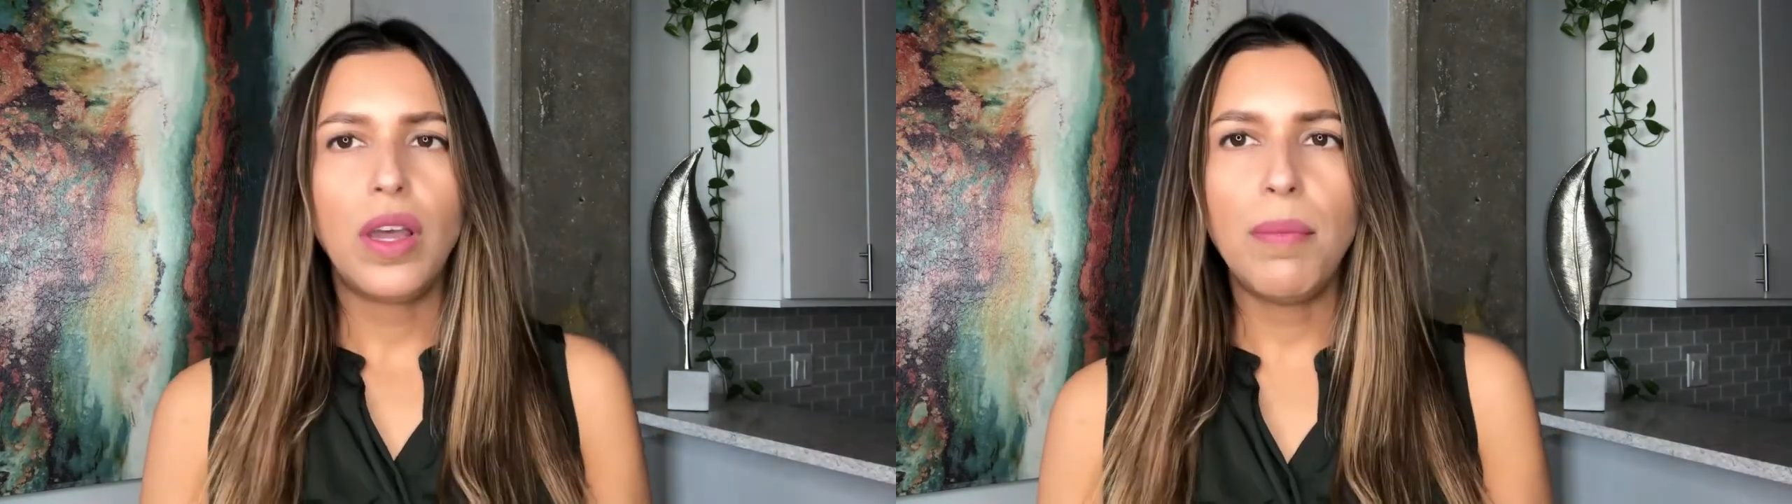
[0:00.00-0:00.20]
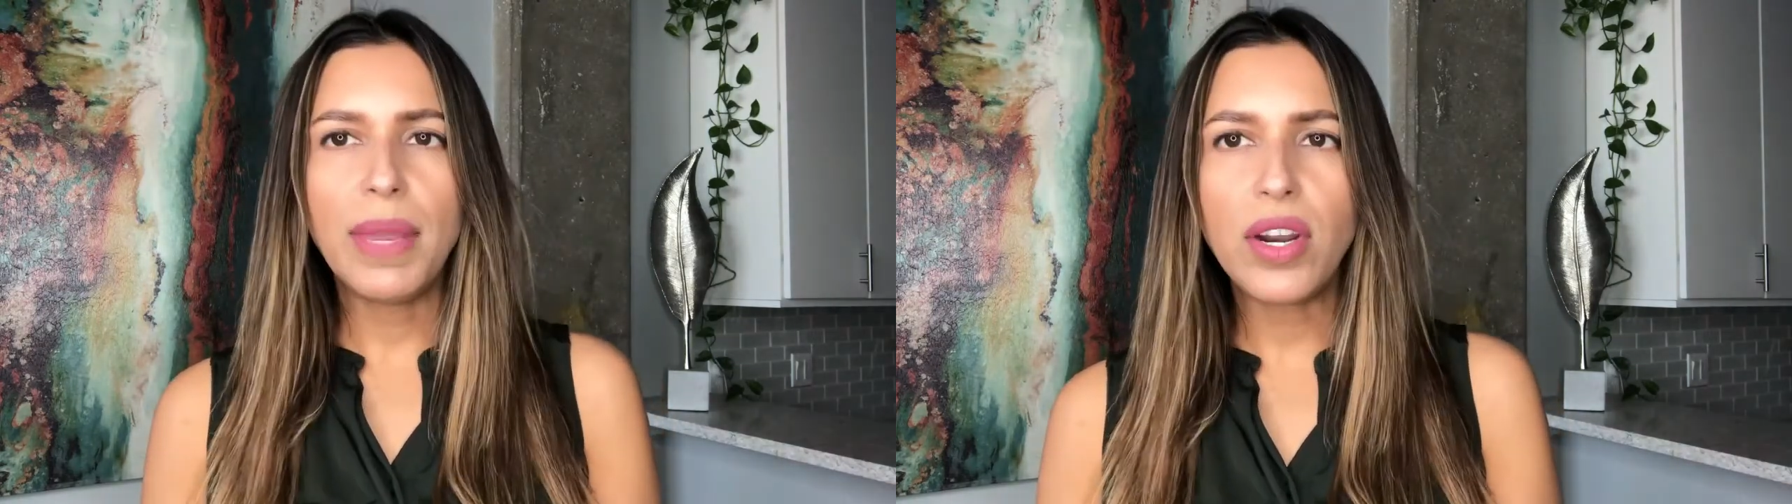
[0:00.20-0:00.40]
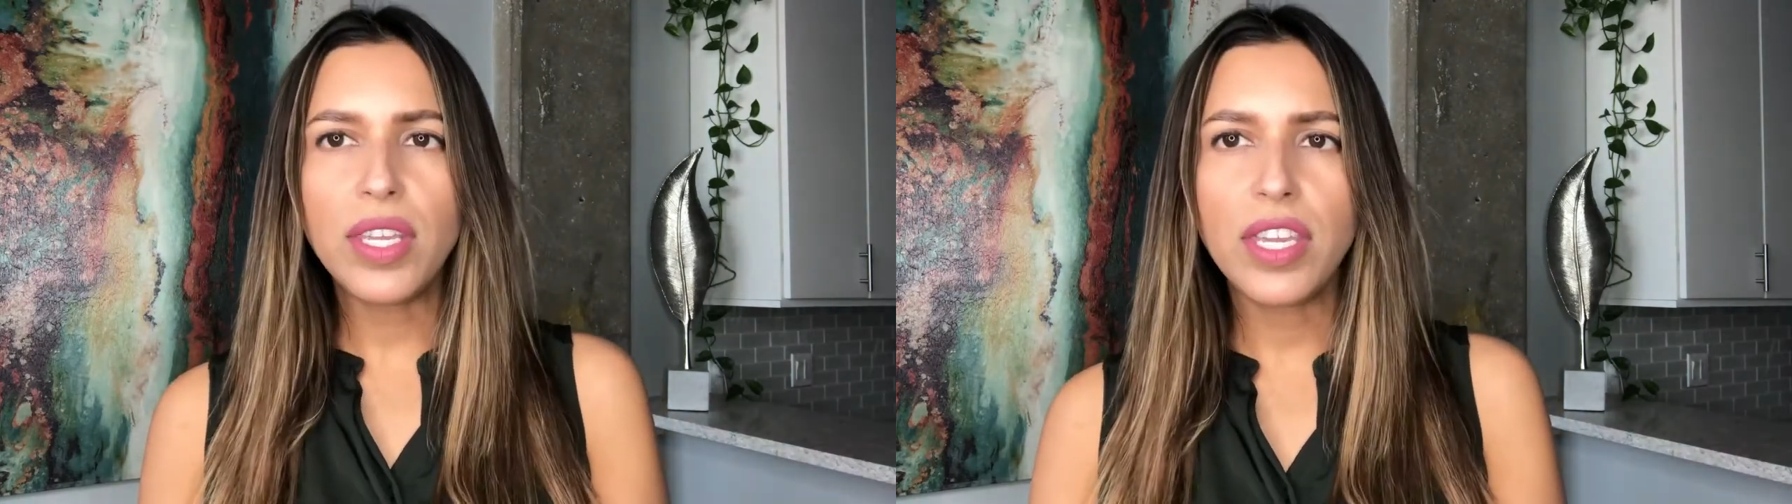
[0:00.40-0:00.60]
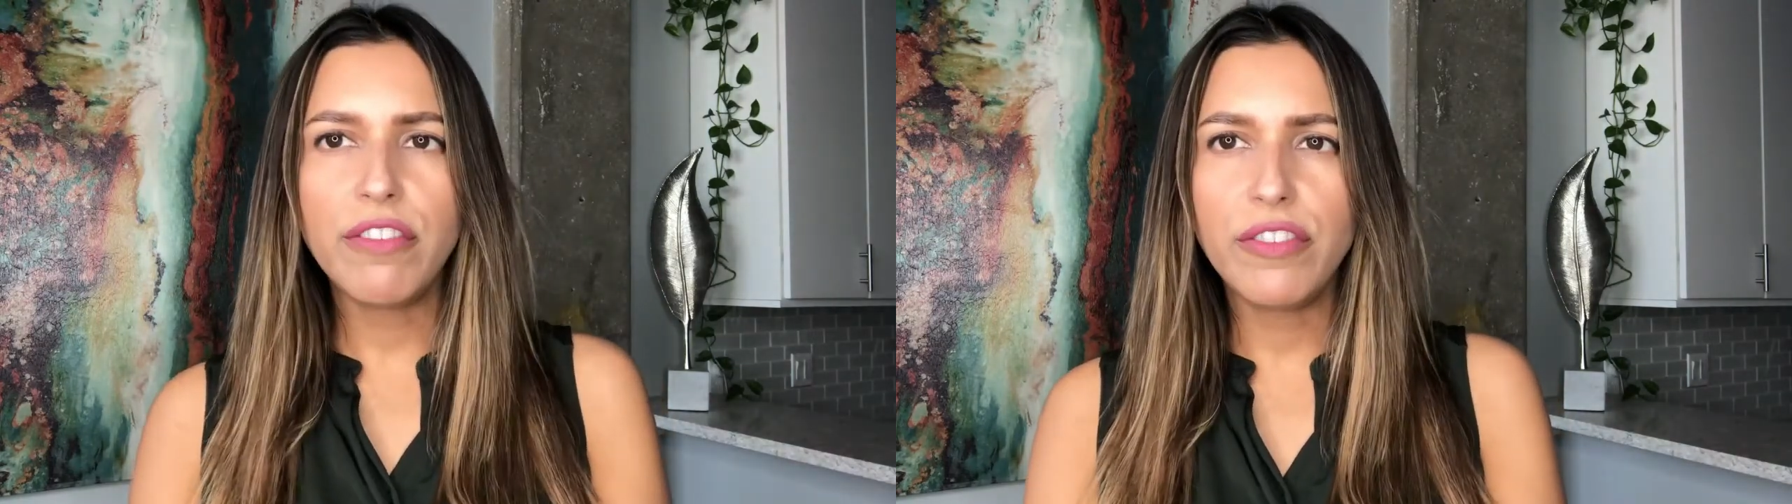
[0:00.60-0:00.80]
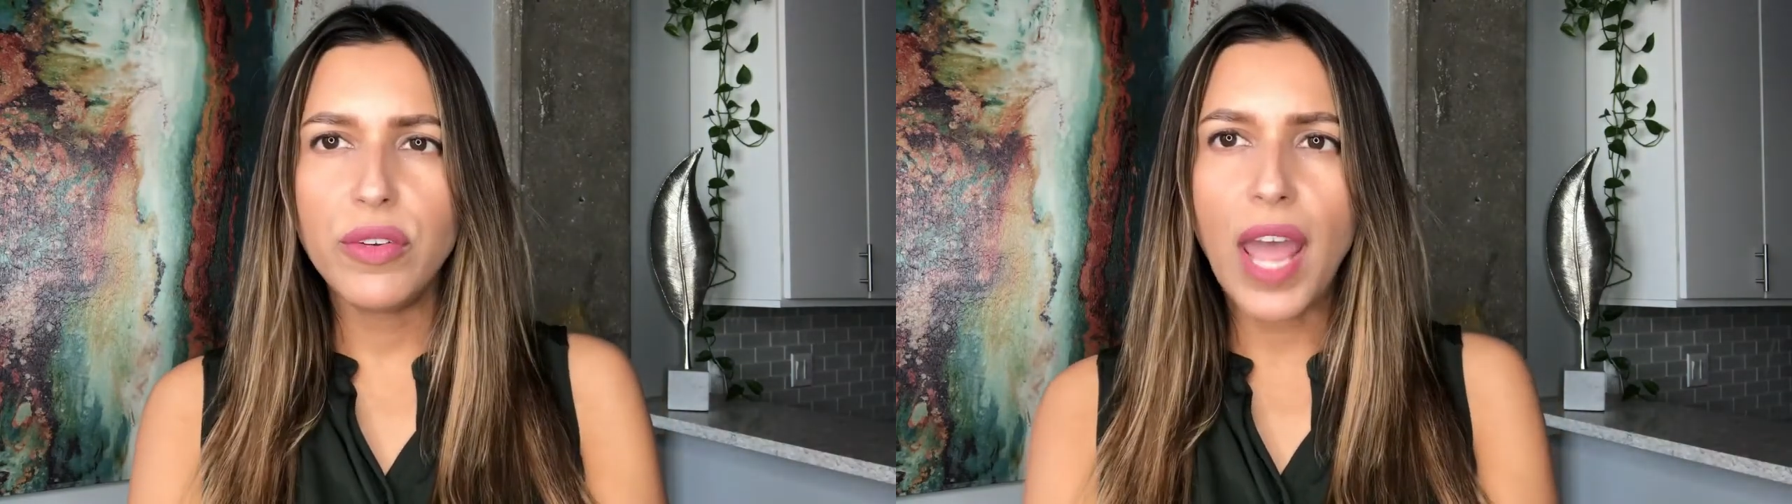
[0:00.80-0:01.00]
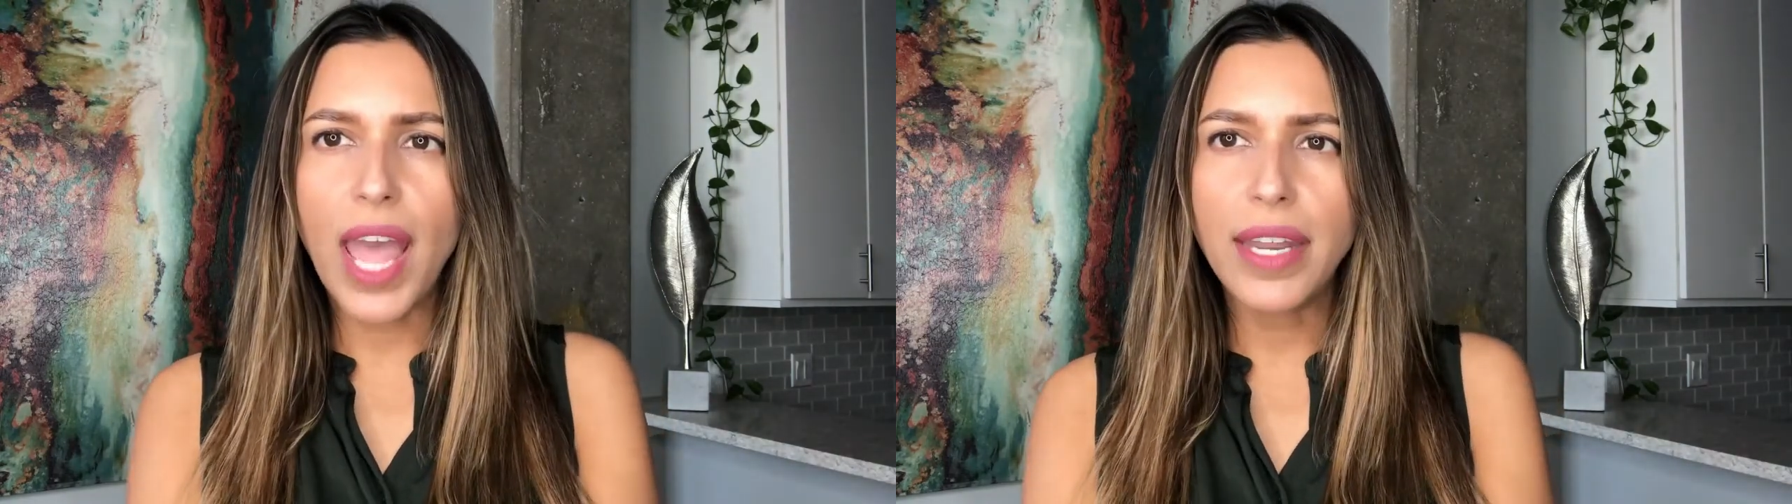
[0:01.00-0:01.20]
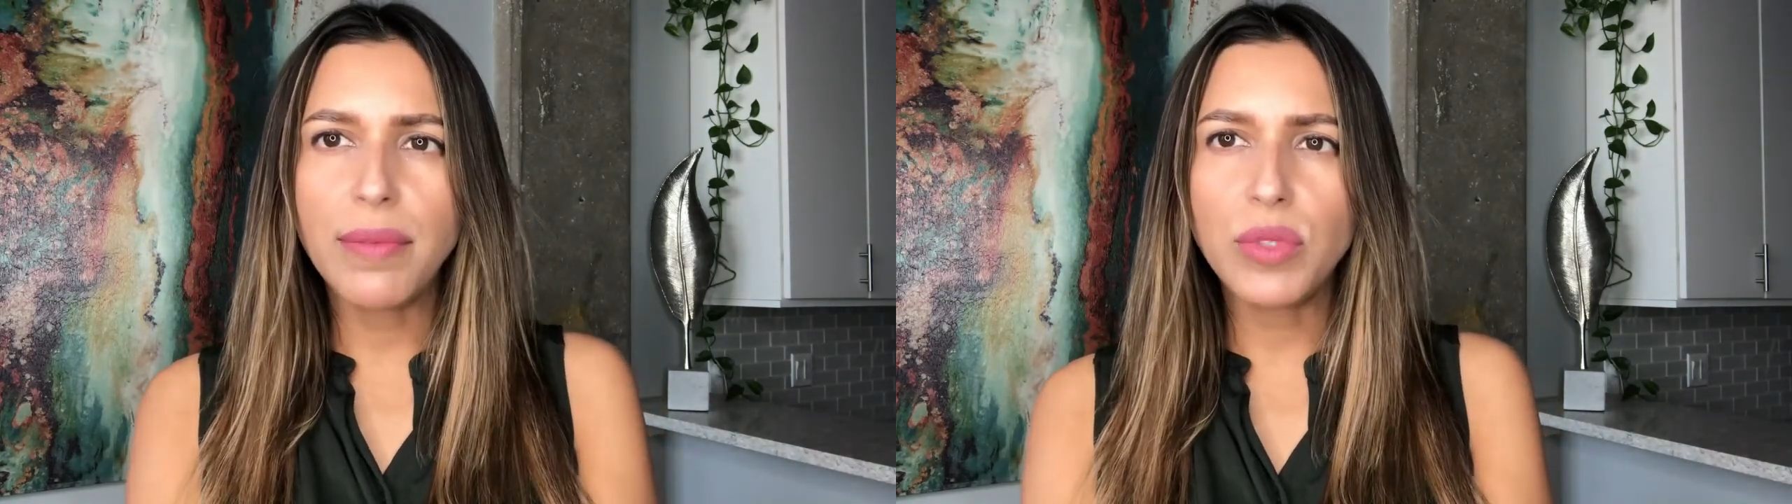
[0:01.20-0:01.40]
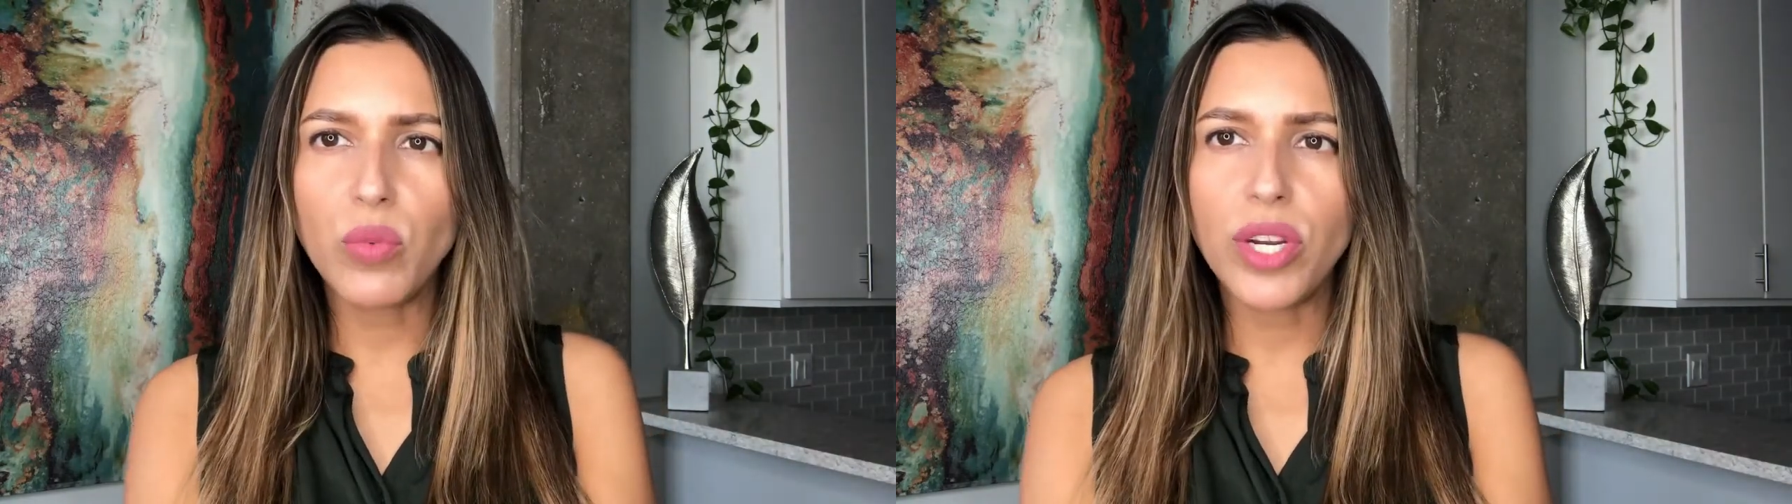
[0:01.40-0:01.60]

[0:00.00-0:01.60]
American food items